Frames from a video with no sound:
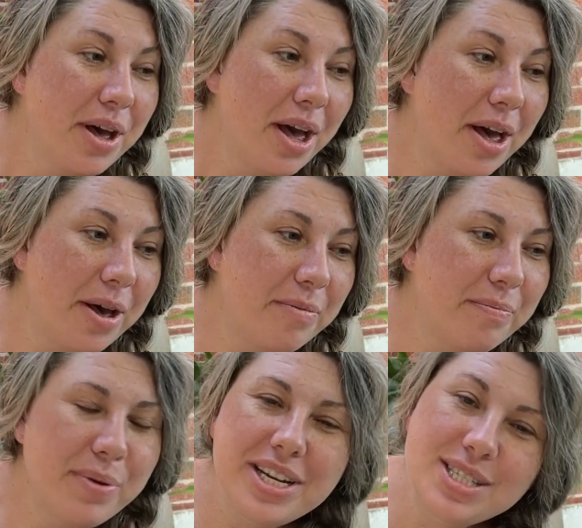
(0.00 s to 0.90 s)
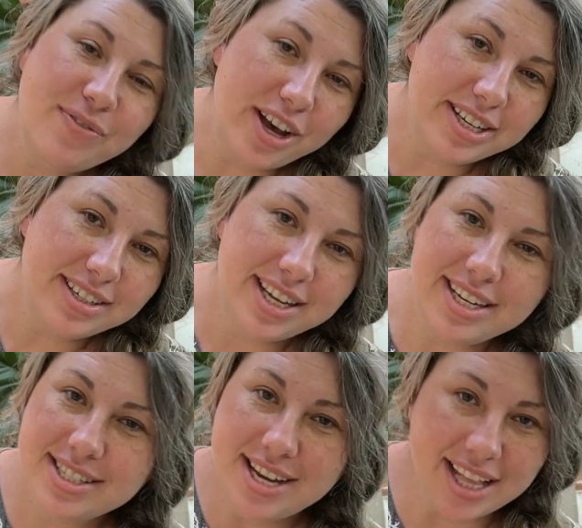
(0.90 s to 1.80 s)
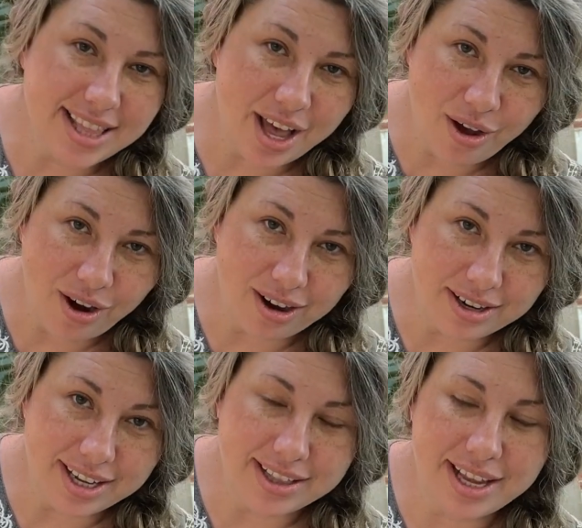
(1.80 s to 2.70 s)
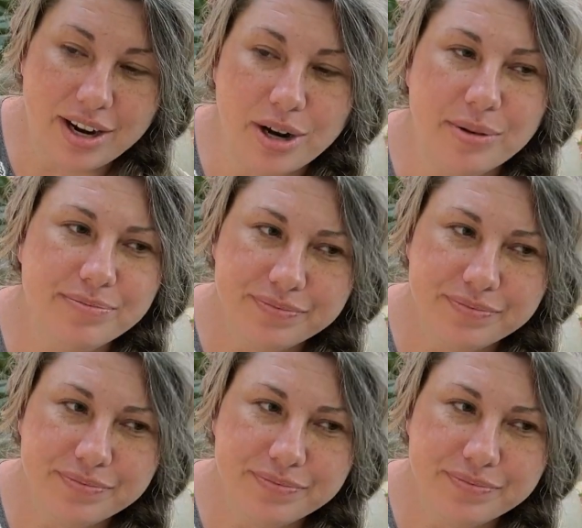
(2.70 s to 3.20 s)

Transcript: but it's fun and it's not that hard, and they are